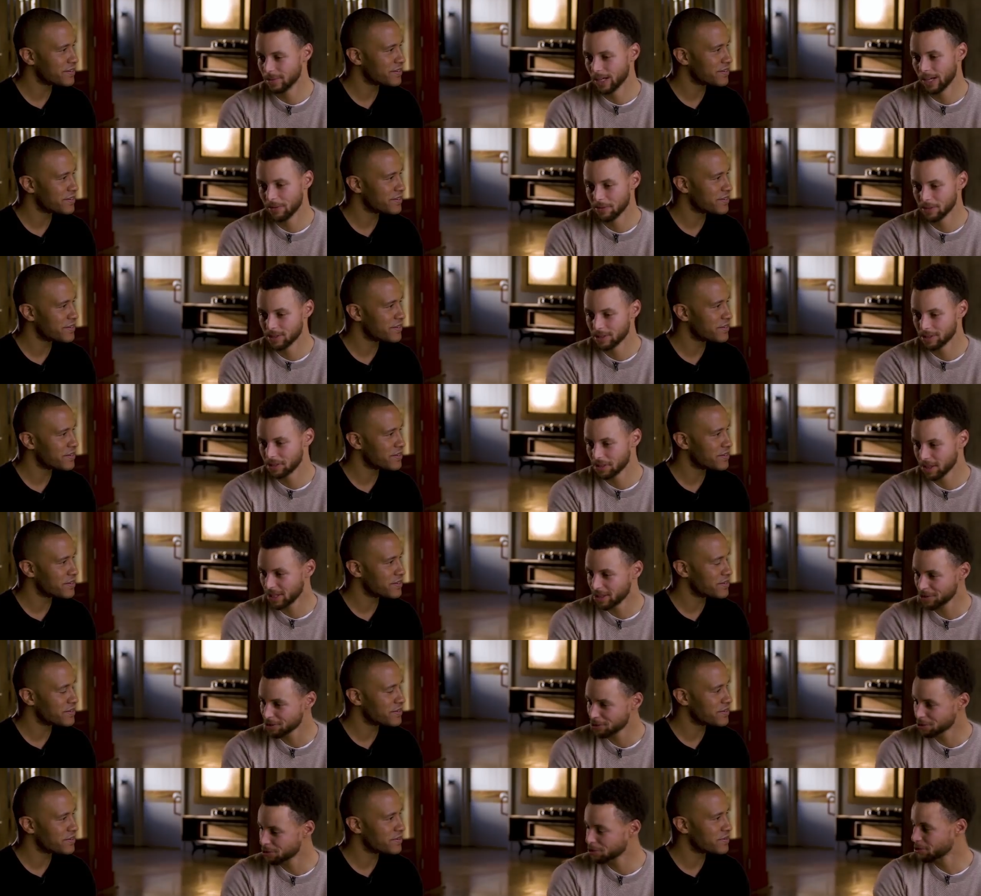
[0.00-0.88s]
Speaker 1: obviously
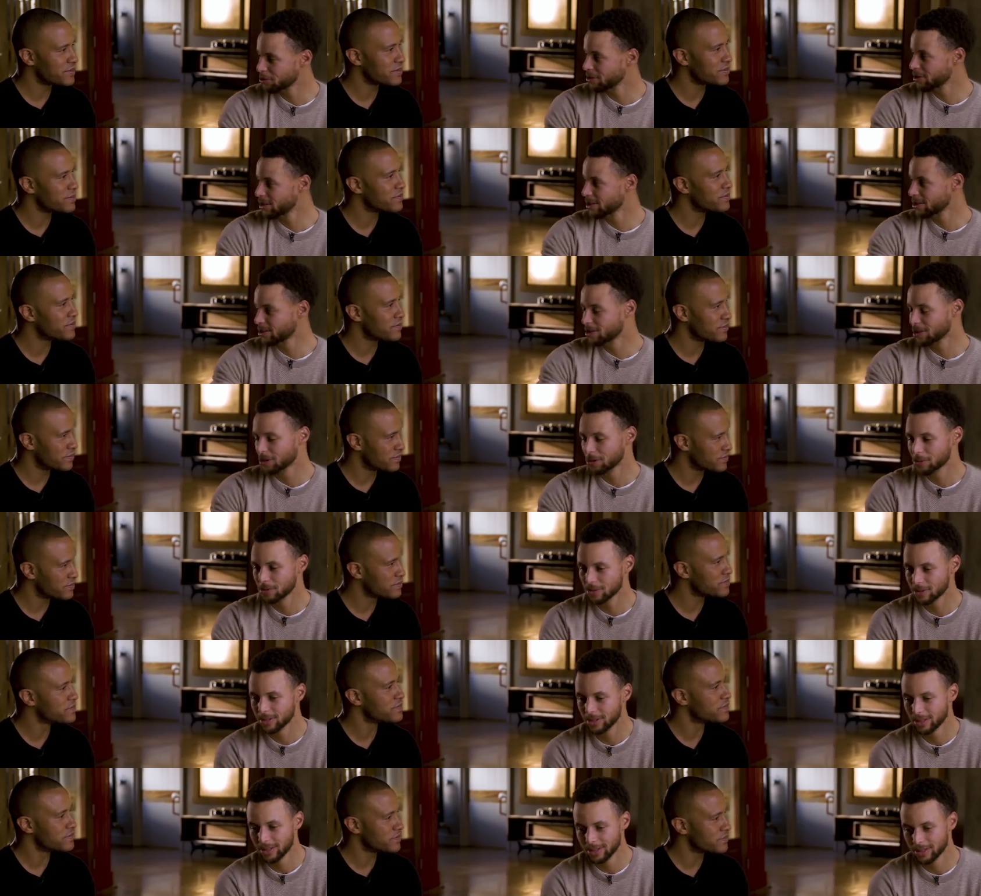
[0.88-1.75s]
John's story in
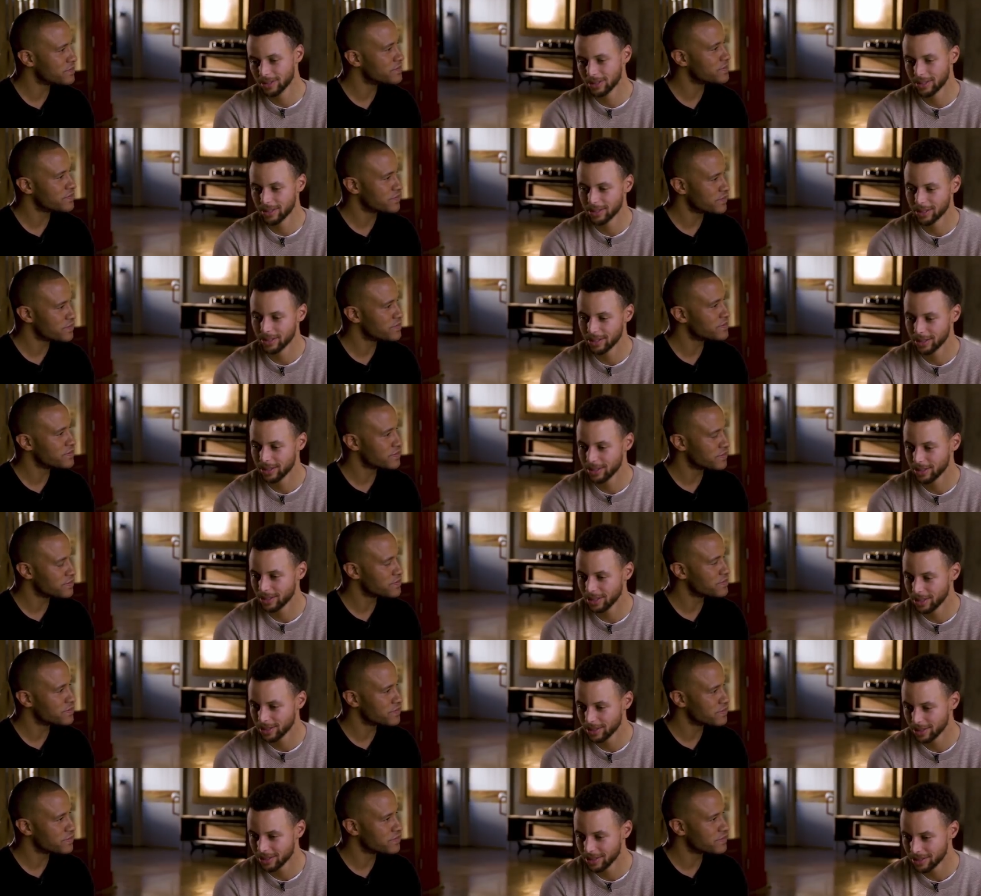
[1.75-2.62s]
terms and and,
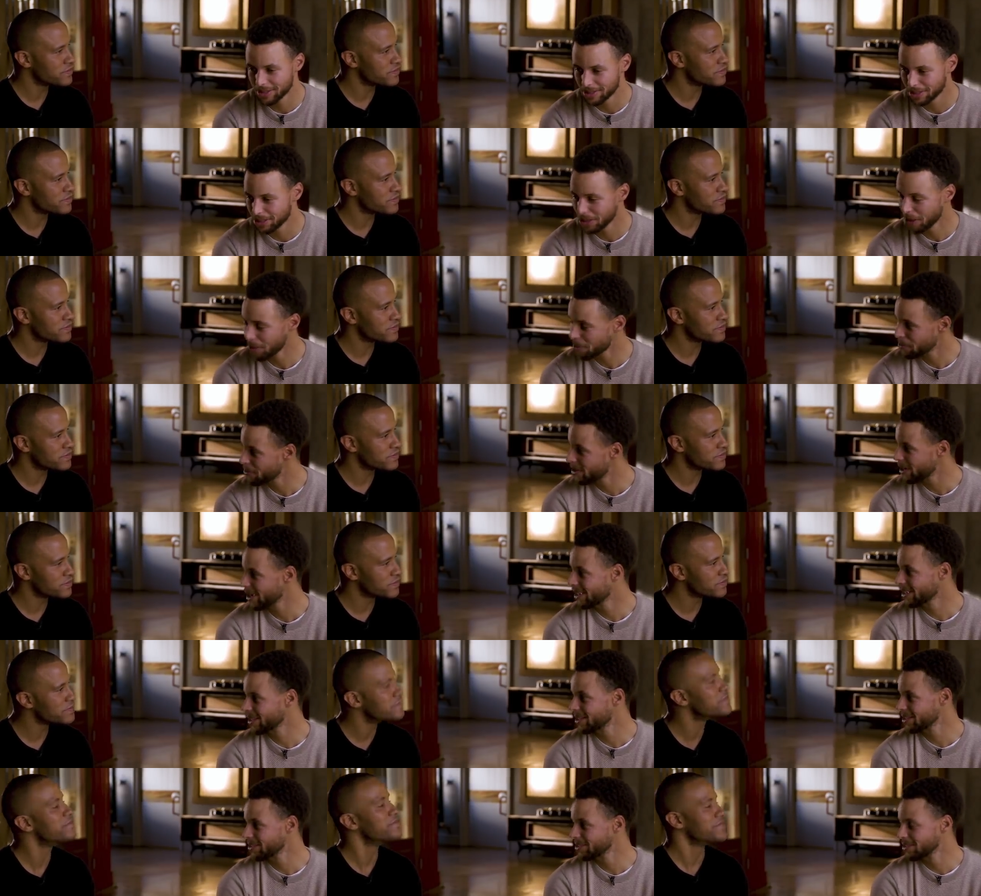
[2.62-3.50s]
and, his
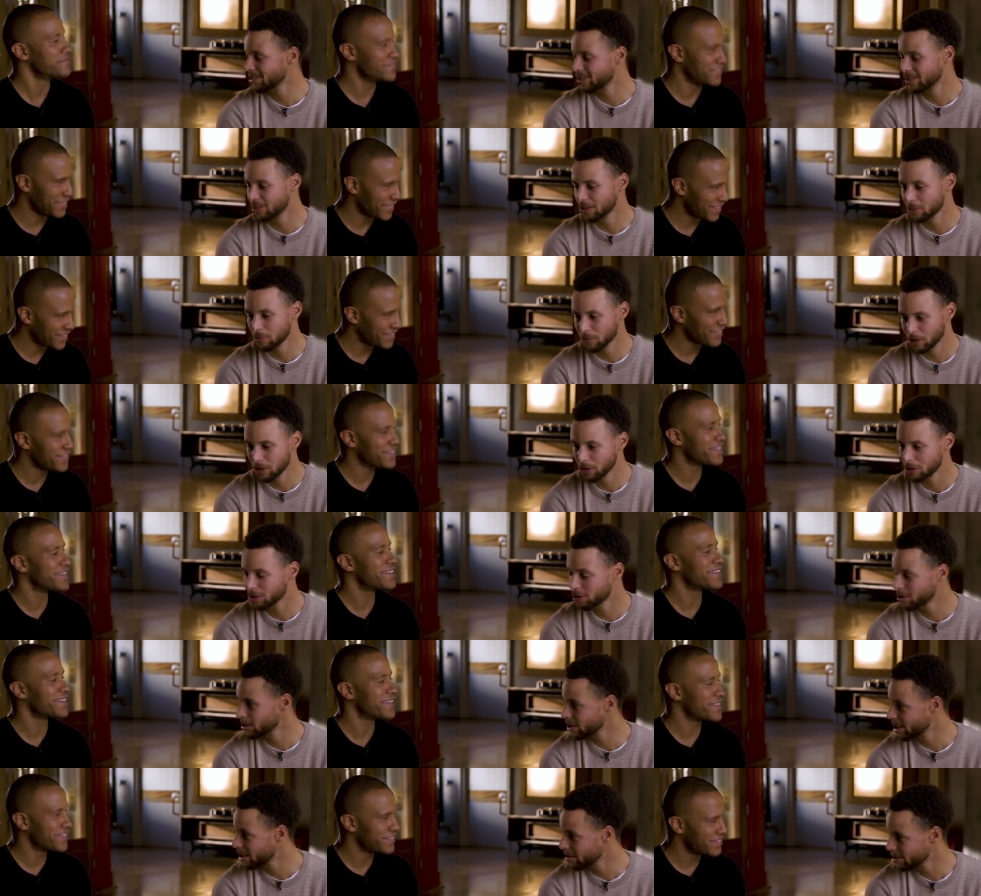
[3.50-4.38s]
comeback and, and yeah. the
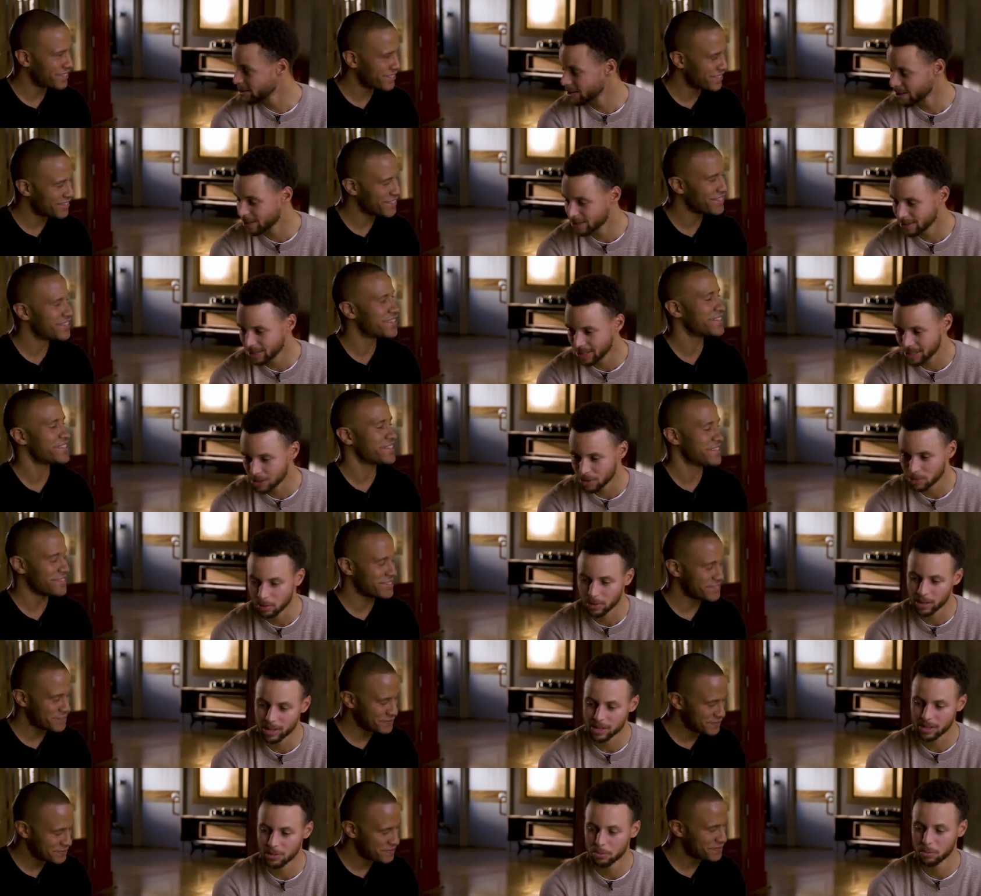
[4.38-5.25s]
miracle that, that takes
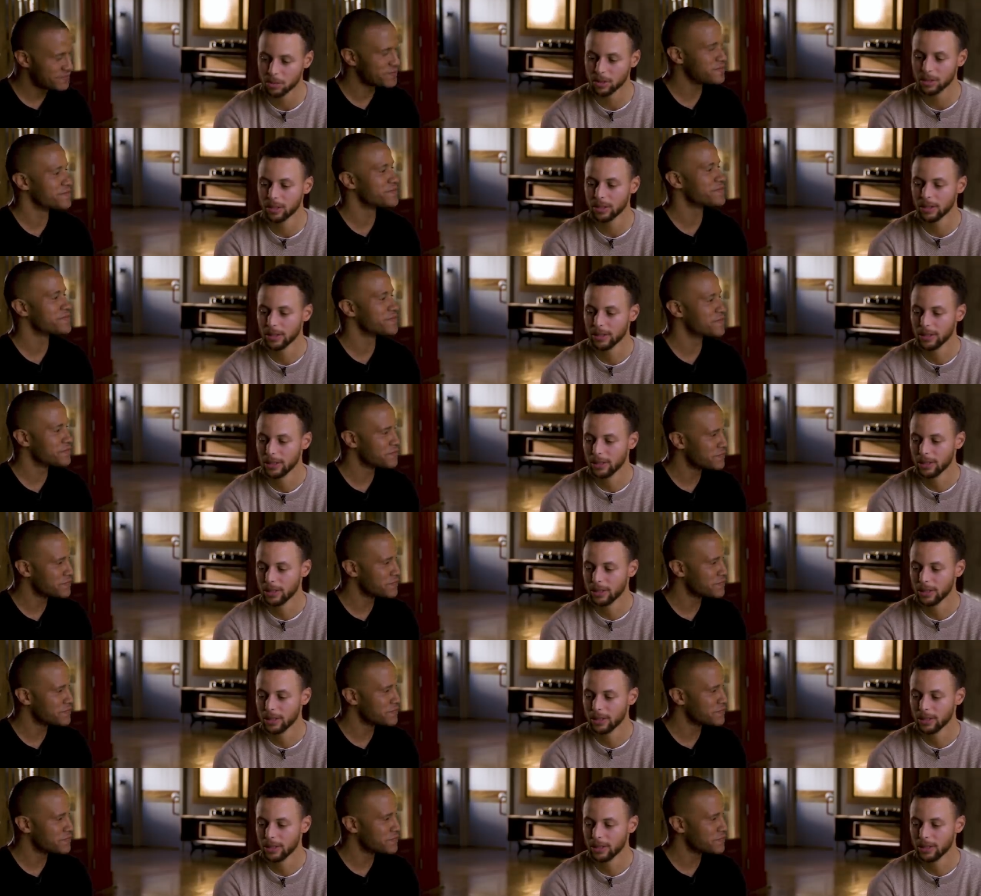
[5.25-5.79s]
place but